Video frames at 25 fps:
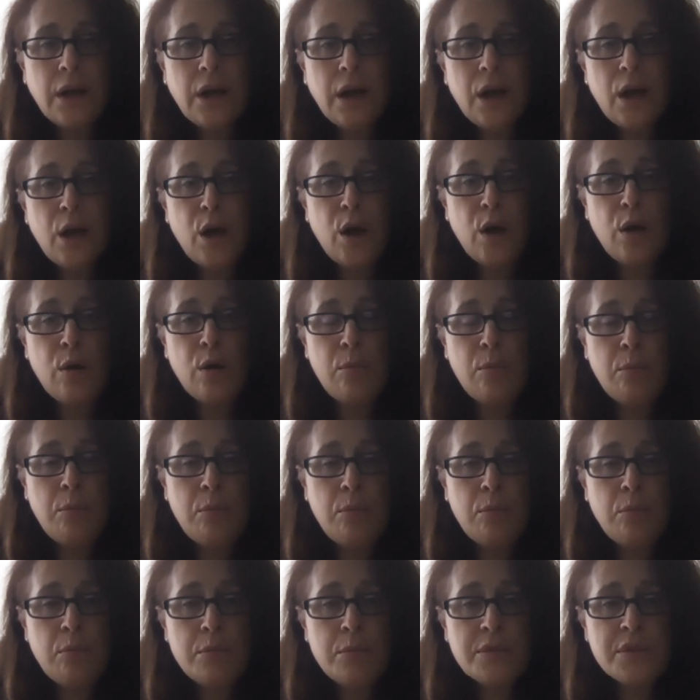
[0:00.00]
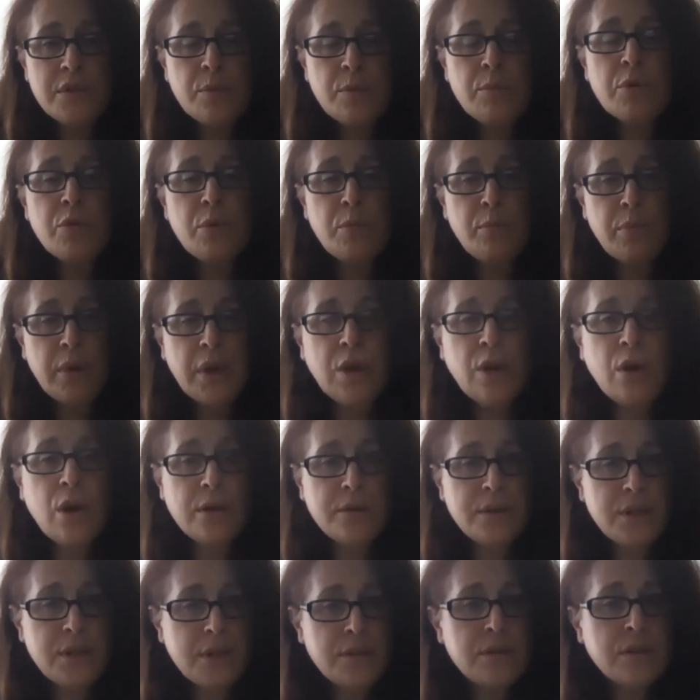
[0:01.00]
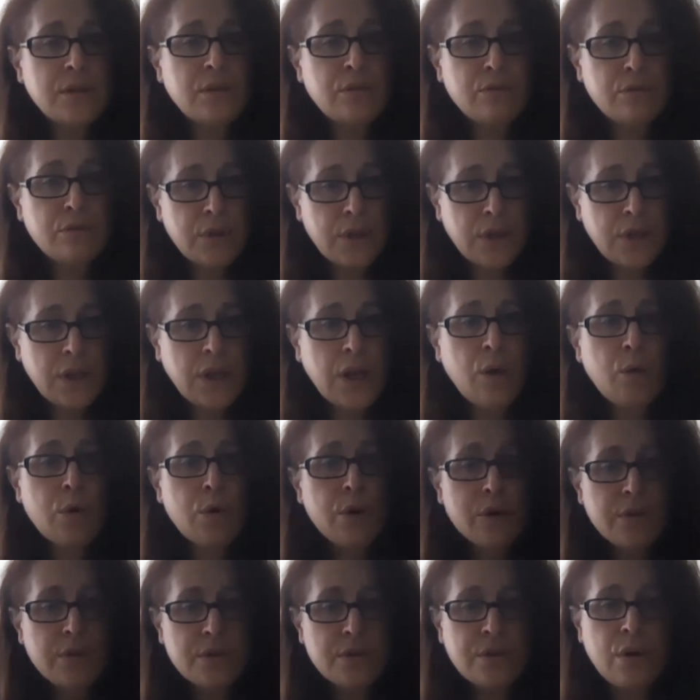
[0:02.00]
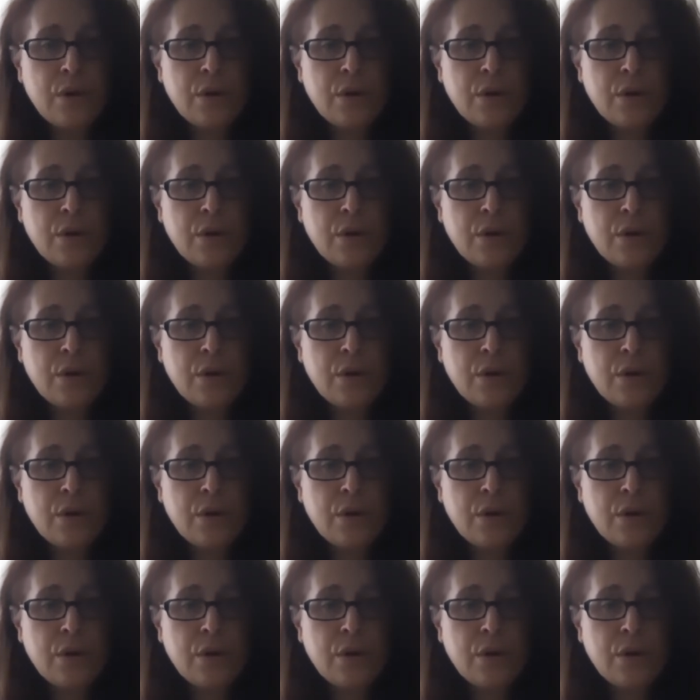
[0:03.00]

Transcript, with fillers: Some of the big content delivery networks